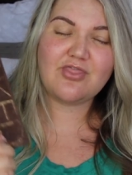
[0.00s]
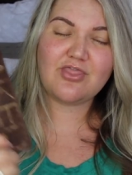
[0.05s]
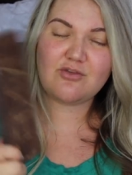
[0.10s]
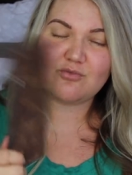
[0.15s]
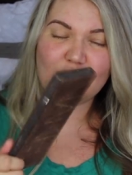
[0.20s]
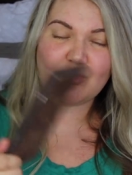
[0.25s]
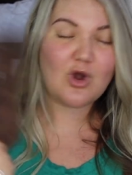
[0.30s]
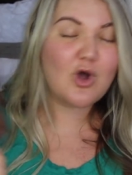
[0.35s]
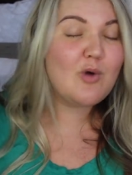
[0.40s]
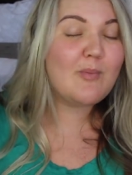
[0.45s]

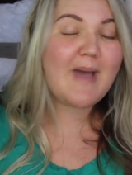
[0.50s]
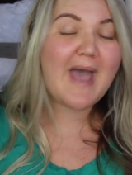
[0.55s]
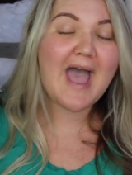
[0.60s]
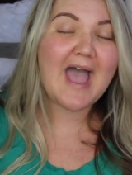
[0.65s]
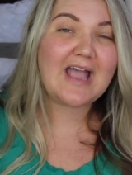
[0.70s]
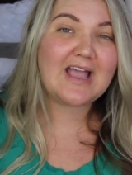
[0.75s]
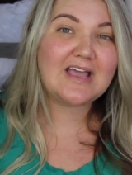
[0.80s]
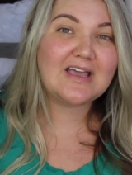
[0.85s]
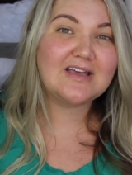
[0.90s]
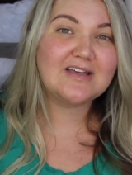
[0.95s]

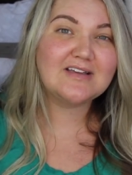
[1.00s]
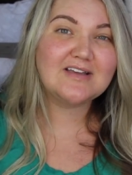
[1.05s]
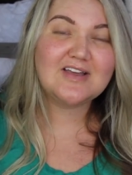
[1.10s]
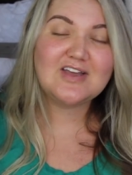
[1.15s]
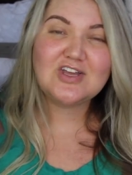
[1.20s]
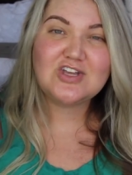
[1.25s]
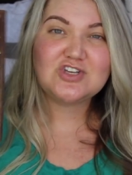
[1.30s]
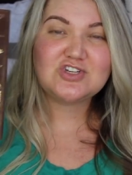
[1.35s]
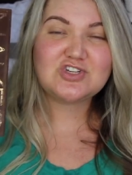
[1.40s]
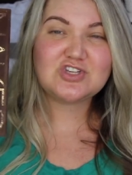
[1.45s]
throwback
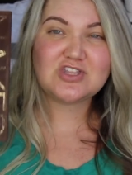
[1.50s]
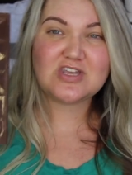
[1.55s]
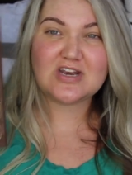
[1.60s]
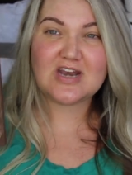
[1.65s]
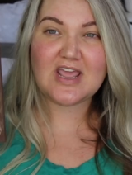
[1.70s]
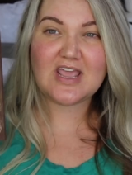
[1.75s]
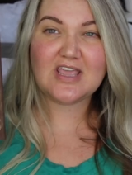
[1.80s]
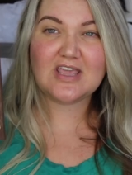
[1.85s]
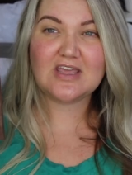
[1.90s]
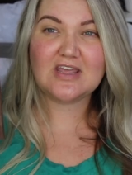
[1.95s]
to the
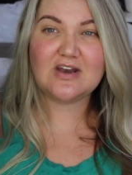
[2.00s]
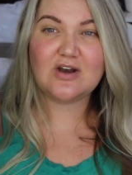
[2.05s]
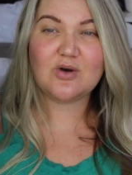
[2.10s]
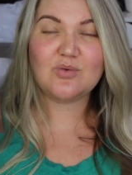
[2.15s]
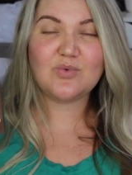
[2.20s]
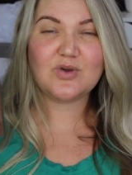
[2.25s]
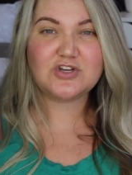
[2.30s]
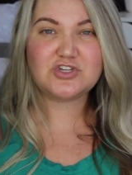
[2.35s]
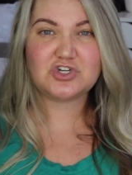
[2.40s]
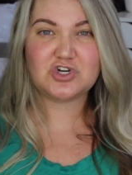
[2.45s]
Naked
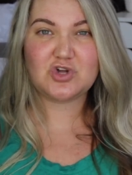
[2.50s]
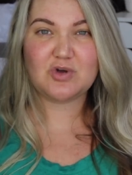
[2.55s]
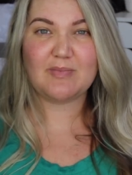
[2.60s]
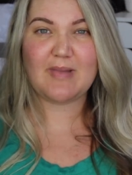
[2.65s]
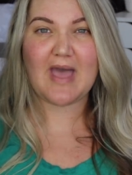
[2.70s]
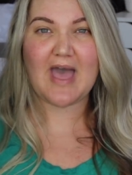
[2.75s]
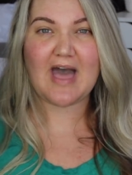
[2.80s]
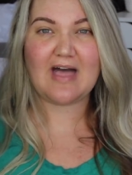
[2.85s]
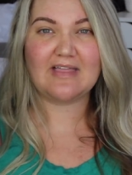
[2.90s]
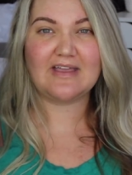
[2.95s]
Original
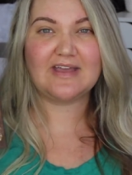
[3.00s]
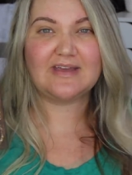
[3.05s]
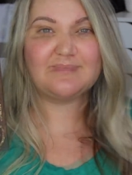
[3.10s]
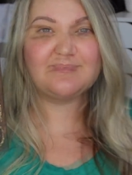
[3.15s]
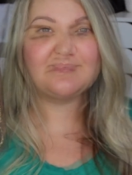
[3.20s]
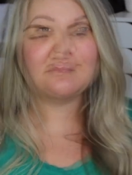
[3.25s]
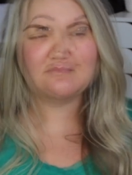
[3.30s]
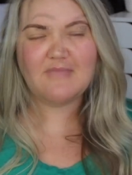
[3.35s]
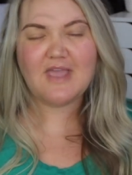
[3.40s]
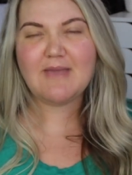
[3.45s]

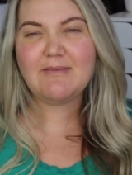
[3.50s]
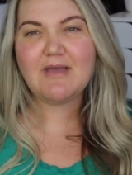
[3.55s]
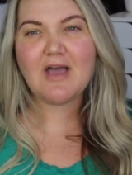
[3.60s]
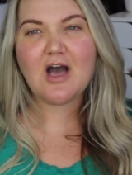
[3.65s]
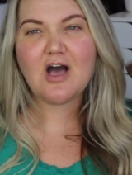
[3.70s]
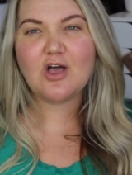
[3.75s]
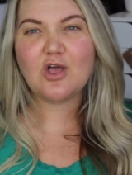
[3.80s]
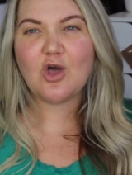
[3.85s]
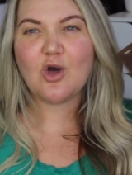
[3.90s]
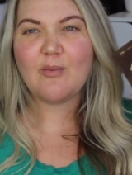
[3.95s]
palette. Maybe
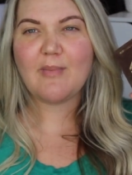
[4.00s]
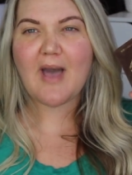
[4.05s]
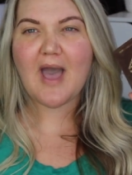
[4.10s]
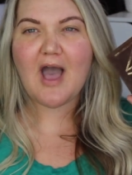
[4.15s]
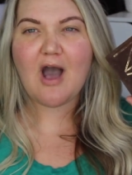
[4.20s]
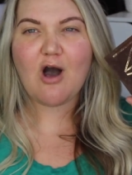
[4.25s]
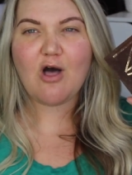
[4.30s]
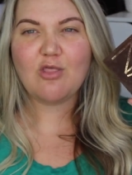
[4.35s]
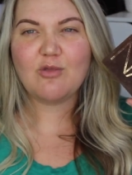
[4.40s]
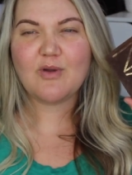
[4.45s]
I'll go
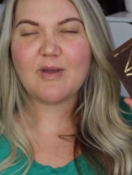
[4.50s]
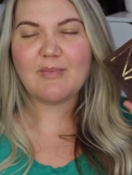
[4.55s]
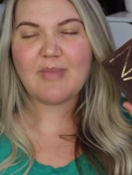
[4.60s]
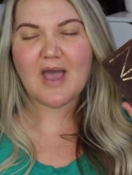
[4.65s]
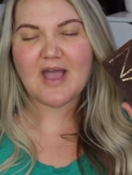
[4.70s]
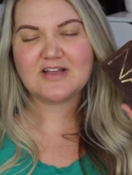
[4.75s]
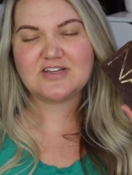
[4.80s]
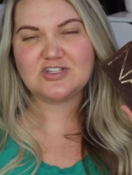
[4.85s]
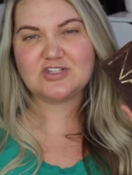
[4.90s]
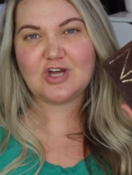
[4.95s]
back all the way
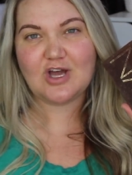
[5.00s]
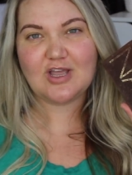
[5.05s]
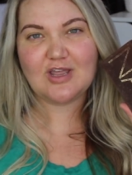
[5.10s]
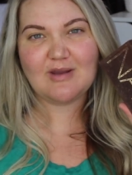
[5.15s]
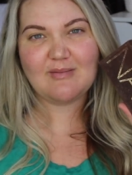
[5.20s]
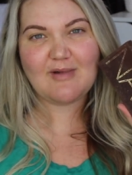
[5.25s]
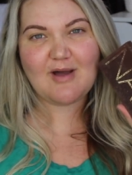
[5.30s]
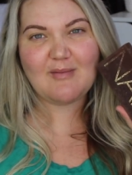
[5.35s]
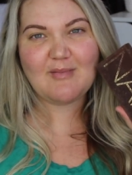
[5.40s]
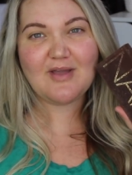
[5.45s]
back to
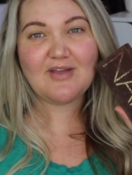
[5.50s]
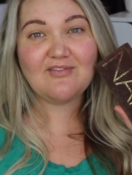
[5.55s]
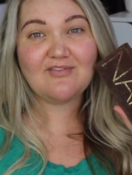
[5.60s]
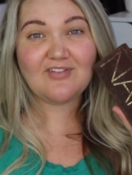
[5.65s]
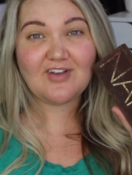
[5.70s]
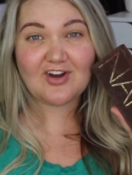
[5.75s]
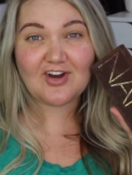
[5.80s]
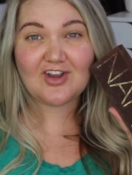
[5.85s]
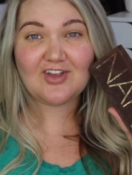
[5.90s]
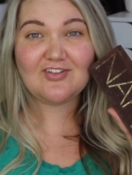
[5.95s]
talking about my
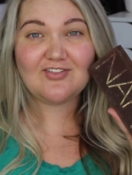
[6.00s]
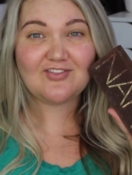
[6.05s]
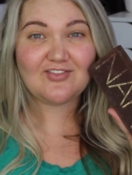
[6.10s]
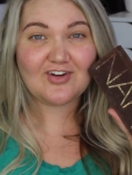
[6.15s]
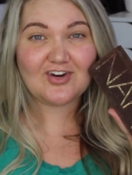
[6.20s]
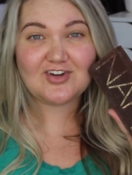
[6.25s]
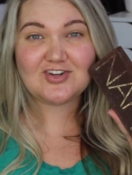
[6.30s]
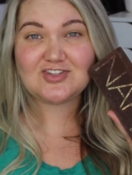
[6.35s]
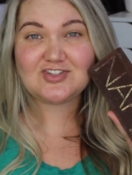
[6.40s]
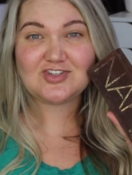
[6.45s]
very
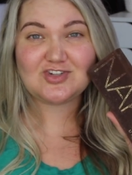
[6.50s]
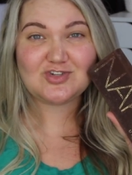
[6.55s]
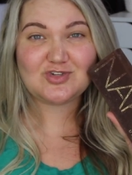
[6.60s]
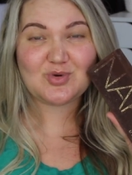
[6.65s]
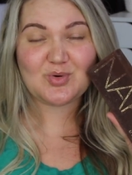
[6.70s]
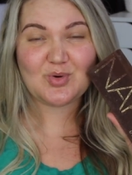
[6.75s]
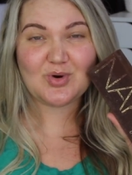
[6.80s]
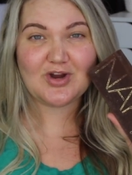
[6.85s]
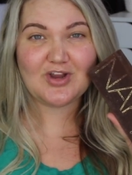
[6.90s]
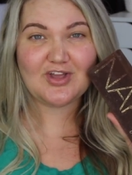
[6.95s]
first
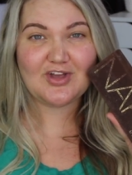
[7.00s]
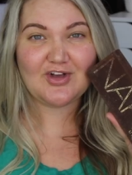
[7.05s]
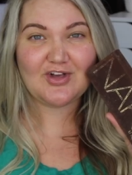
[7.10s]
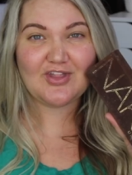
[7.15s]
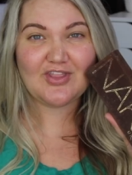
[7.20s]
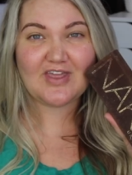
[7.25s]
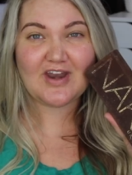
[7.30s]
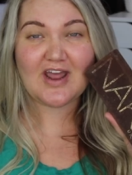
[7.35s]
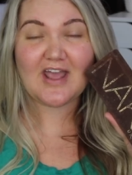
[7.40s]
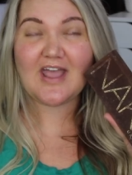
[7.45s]

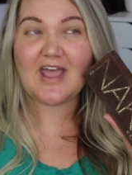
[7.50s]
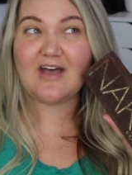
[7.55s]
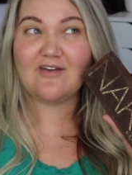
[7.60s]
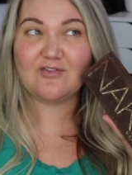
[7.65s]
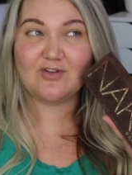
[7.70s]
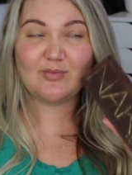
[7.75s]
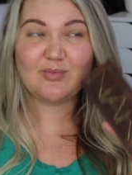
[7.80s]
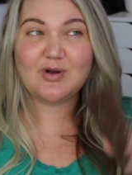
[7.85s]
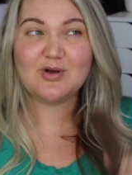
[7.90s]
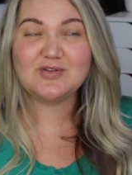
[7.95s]
tutorial that I
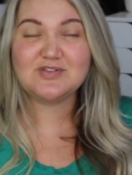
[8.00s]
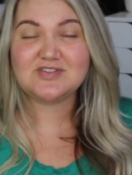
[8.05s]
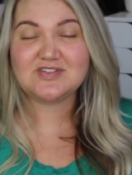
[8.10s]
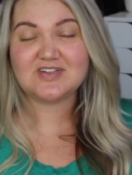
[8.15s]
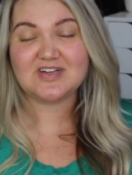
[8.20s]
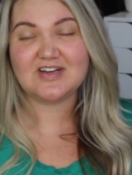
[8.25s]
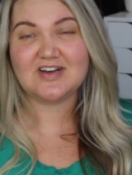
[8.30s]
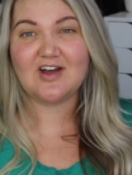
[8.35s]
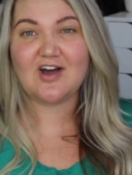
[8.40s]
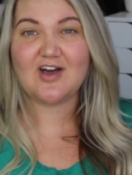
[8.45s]
ever
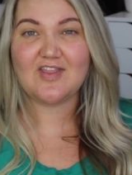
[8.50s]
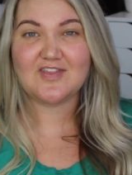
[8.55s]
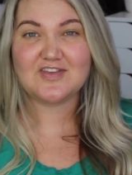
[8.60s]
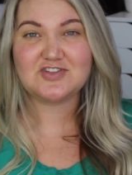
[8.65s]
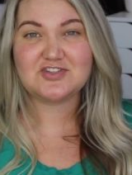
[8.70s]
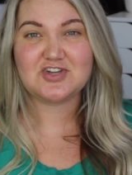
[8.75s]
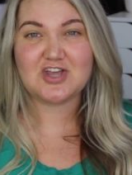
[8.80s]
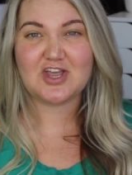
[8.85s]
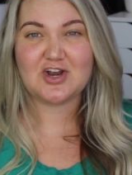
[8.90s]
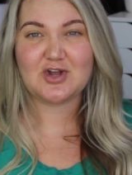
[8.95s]
posted on
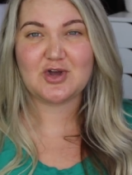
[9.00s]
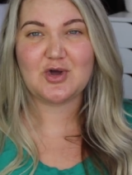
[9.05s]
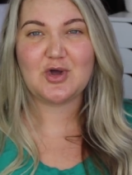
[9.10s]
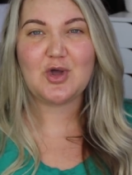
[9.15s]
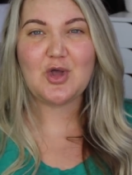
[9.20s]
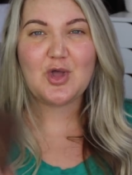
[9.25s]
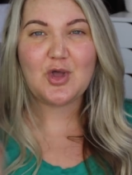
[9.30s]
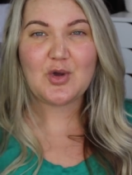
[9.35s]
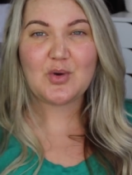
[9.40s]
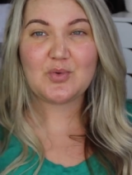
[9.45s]
this
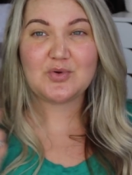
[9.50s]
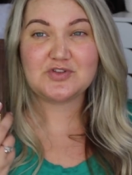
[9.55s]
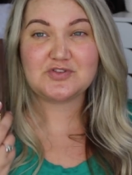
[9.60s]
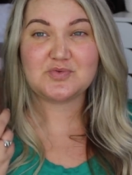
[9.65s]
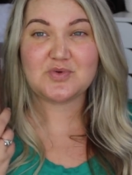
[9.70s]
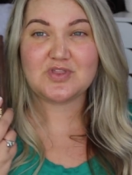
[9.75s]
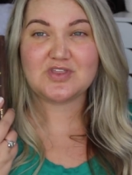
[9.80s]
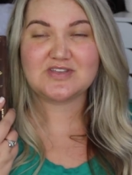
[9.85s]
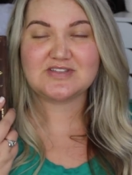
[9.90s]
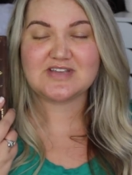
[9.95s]
channel
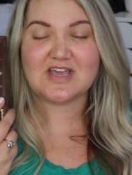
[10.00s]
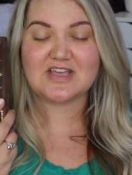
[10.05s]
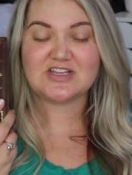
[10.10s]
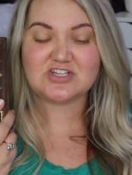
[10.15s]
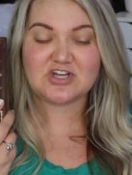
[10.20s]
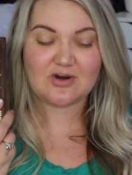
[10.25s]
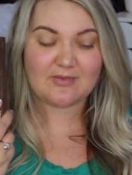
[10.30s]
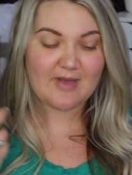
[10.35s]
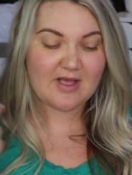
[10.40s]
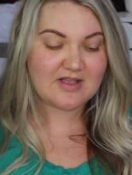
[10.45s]
was with this
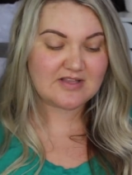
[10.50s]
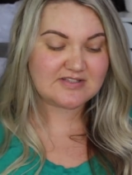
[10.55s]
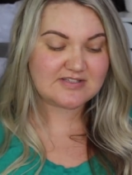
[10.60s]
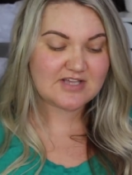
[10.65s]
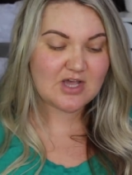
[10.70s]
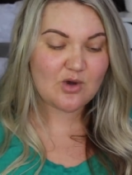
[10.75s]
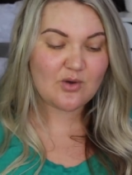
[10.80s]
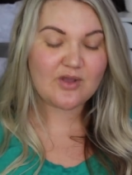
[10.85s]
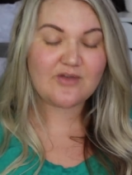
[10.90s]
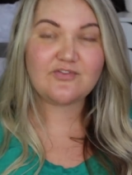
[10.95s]
eyeshadow palette.
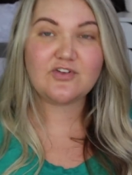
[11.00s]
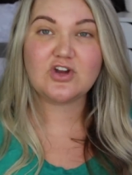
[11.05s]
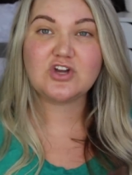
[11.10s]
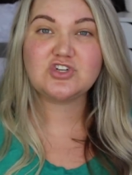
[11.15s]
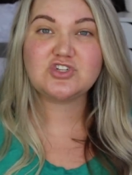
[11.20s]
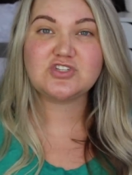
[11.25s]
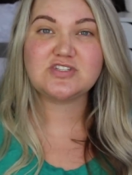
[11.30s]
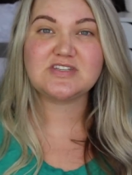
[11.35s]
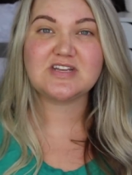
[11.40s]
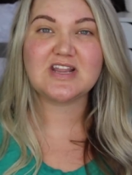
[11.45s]
So if you're
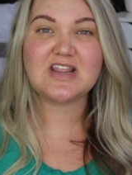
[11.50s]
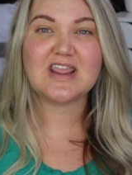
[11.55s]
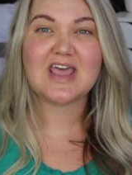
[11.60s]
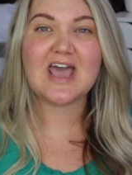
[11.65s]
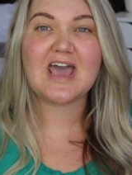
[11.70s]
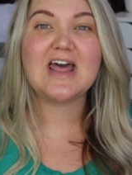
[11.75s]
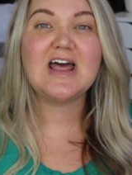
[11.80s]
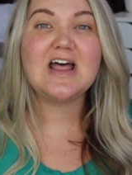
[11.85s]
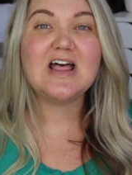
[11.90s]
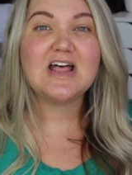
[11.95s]
interested in
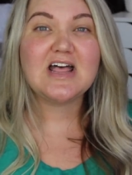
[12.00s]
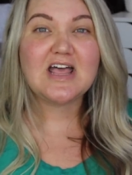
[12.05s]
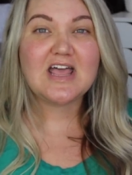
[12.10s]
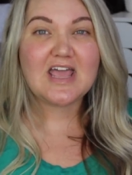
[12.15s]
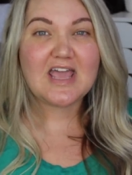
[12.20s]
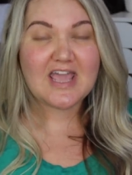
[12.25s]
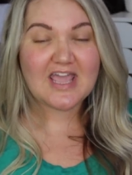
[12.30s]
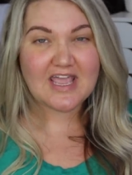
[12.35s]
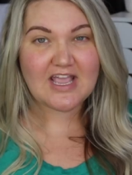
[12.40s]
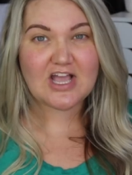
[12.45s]
that,
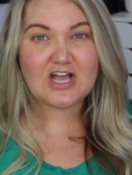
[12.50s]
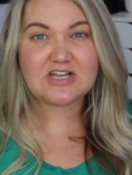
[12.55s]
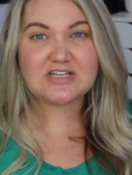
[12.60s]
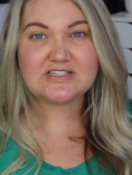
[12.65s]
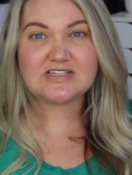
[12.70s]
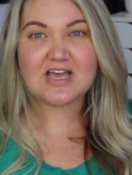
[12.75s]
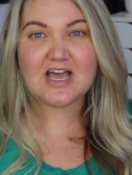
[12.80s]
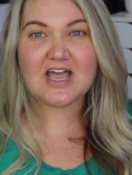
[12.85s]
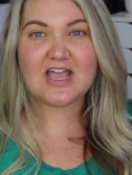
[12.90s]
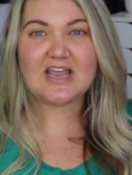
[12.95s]
hang
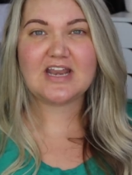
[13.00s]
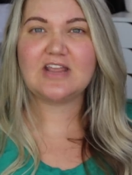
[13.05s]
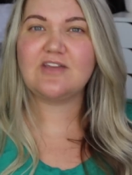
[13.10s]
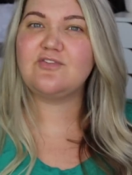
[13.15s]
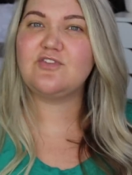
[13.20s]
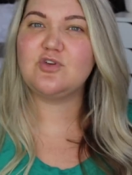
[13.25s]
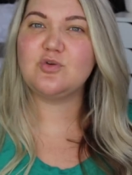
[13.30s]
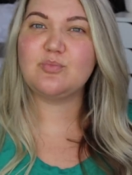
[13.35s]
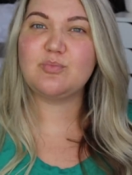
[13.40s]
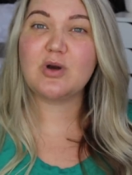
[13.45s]
on tight
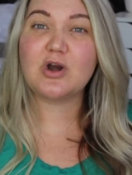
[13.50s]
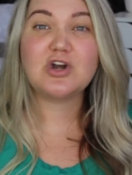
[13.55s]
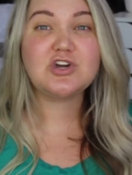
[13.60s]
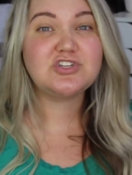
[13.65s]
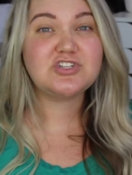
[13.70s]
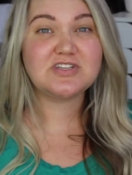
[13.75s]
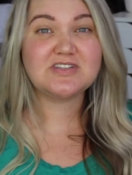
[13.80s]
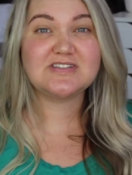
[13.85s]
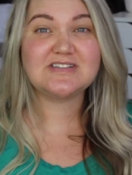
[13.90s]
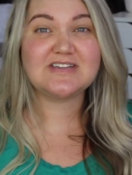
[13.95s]
if you
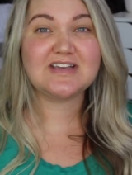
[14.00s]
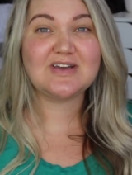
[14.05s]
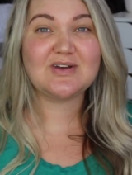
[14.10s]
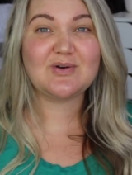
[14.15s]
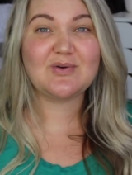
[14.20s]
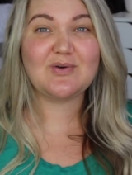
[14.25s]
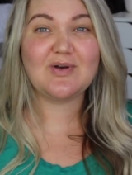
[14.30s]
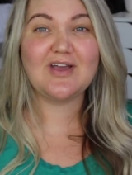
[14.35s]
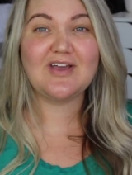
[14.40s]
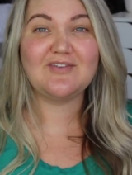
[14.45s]
purchased
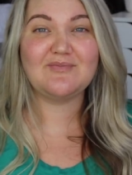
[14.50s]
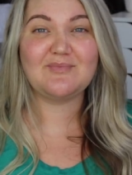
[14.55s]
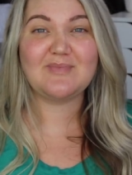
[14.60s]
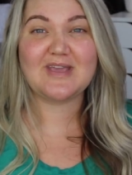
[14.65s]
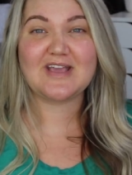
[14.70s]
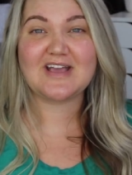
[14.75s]
it